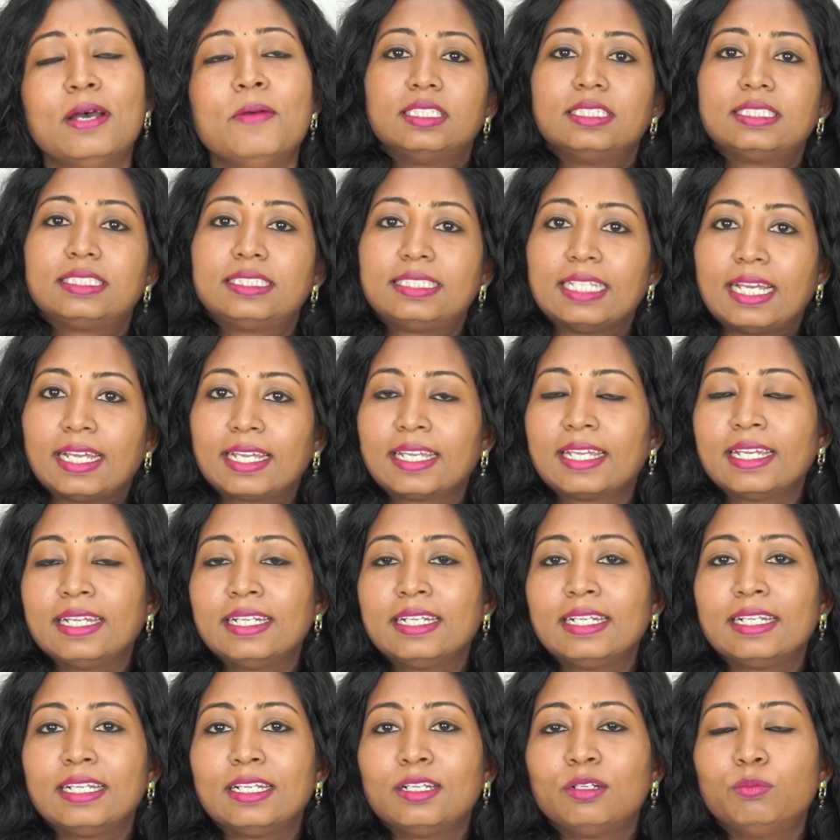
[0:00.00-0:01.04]
The
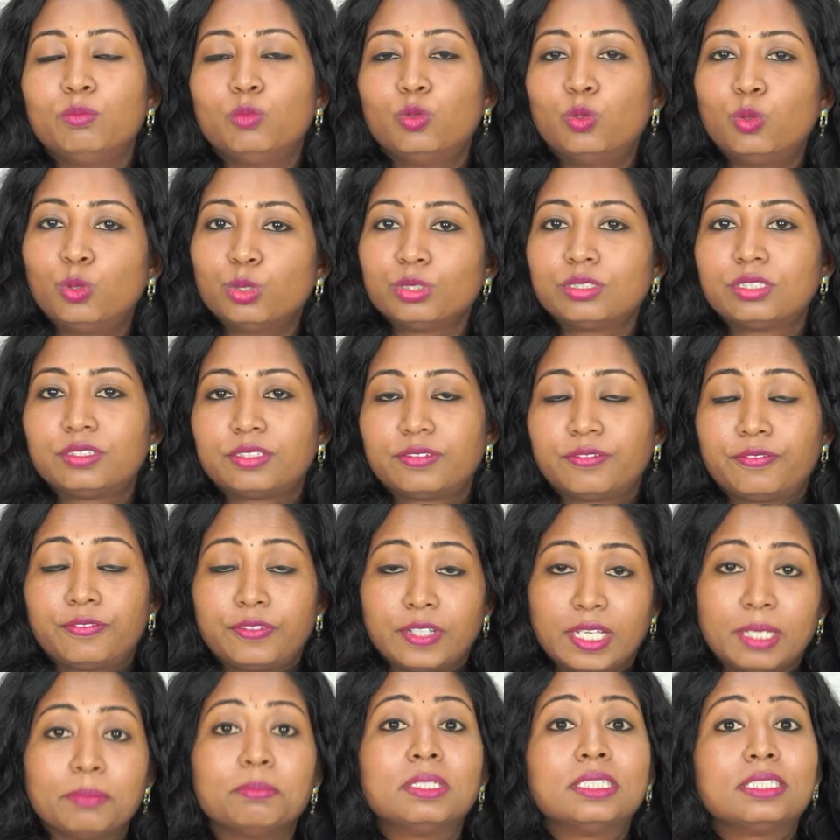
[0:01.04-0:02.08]
second and most
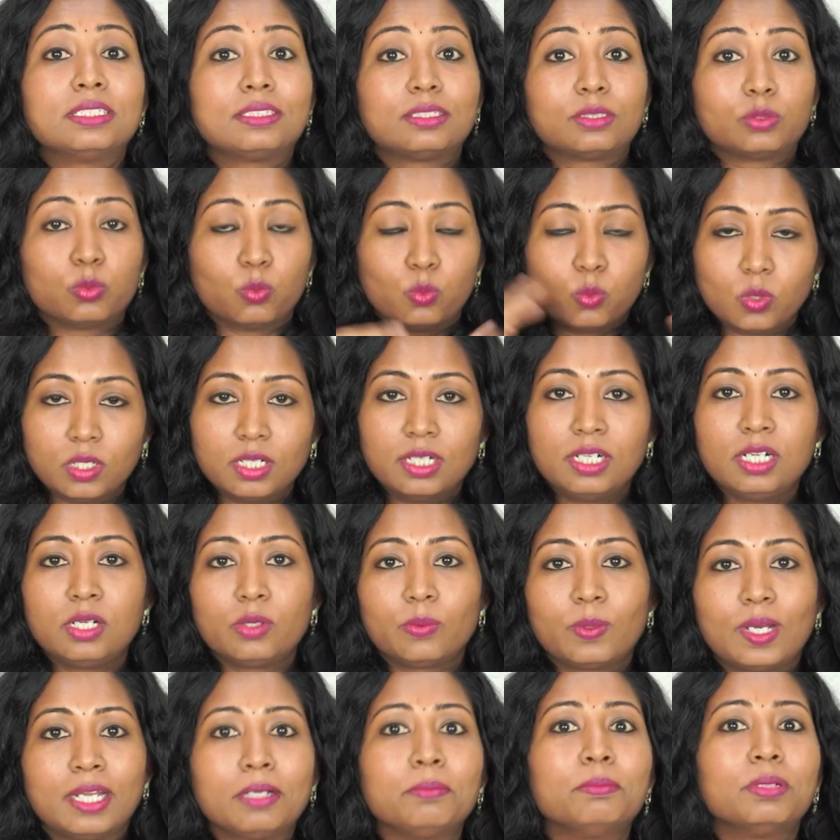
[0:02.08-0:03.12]
famous
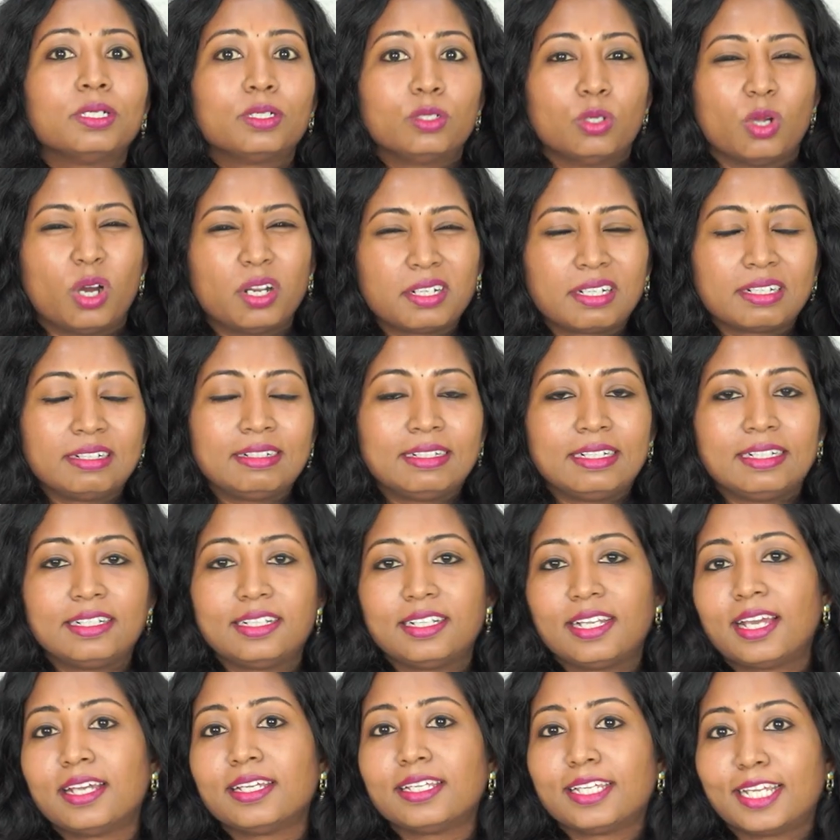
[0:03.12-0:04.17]
worldwide, but not in
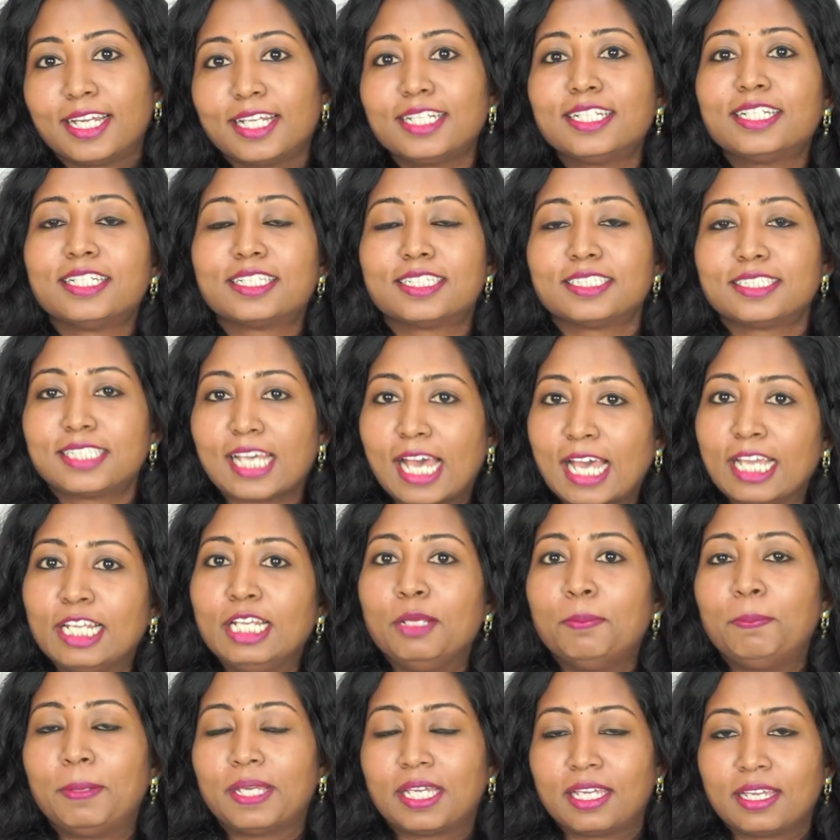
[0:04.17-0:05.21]
India yet, it is
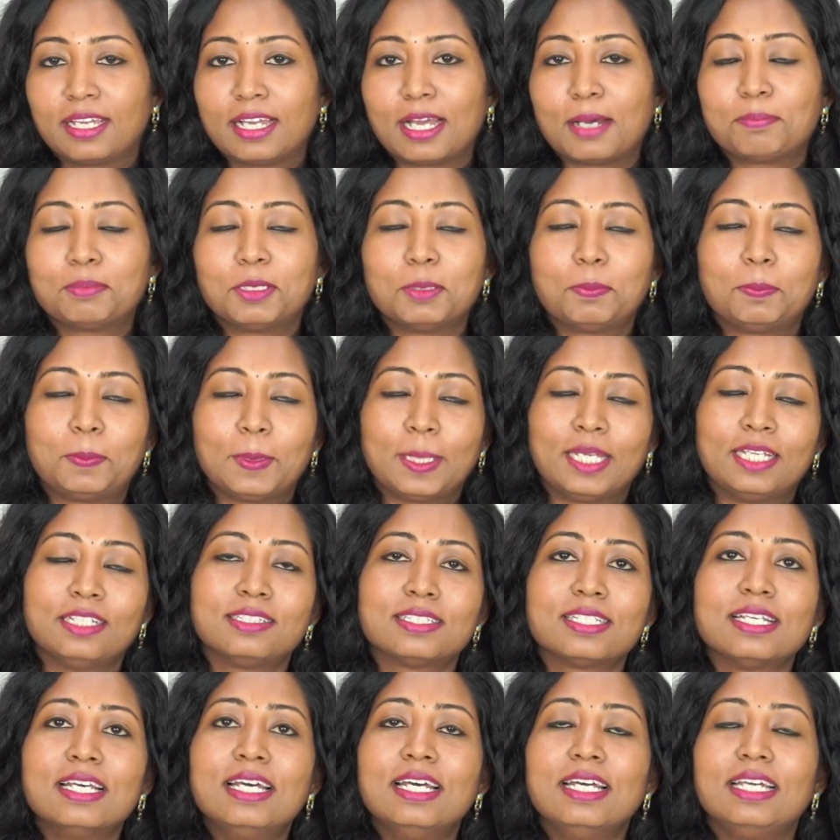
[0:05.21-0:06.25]
highly picking up the
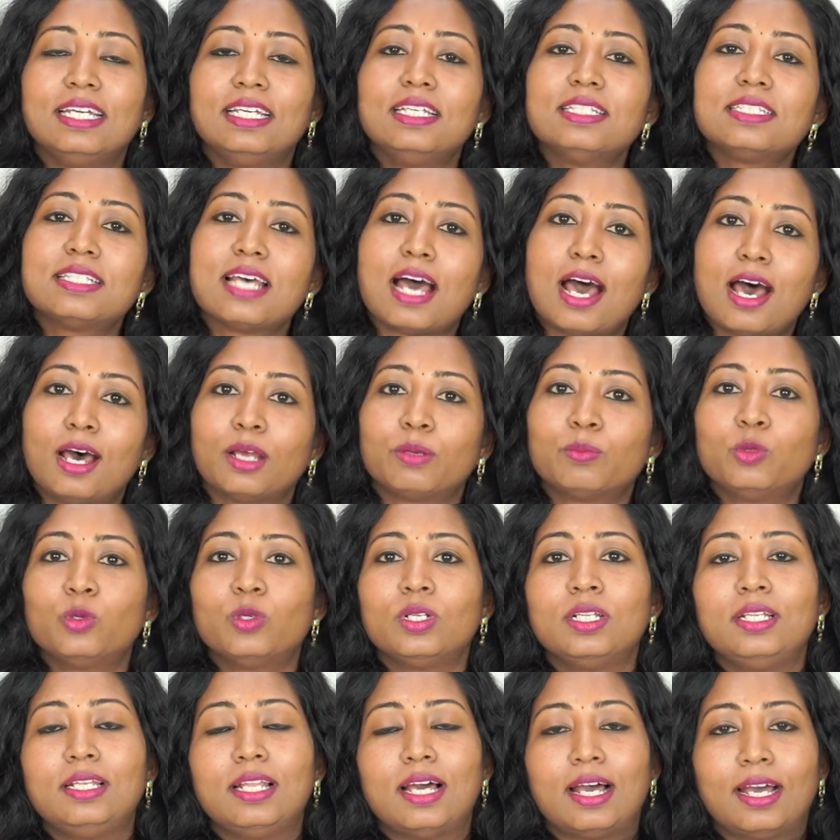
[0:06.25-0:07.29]
pace, is
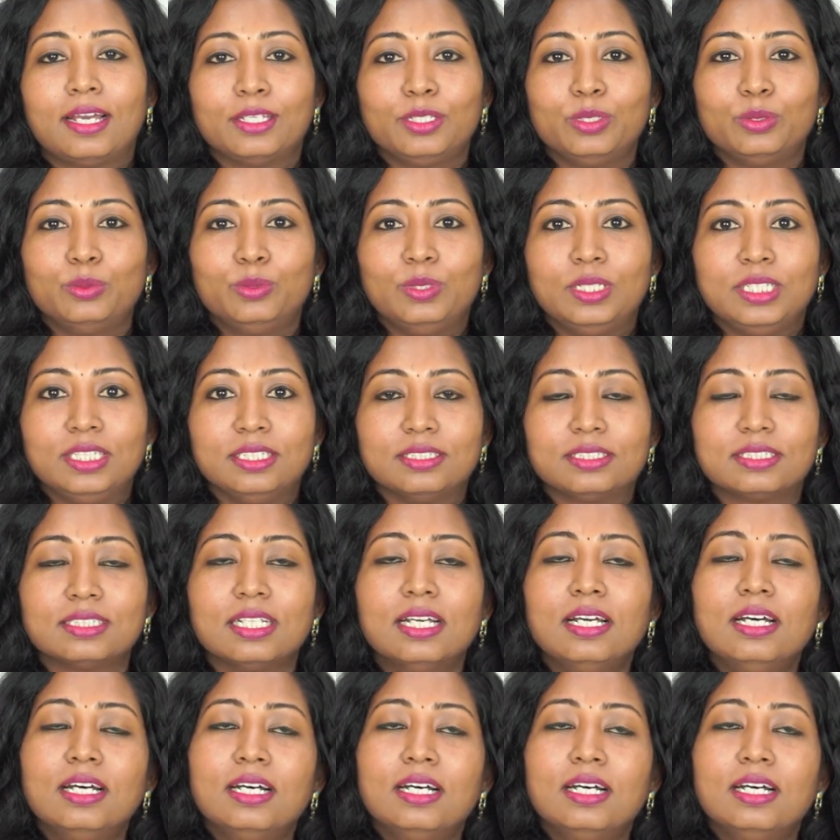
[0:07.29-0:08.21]
hormonal IUDs.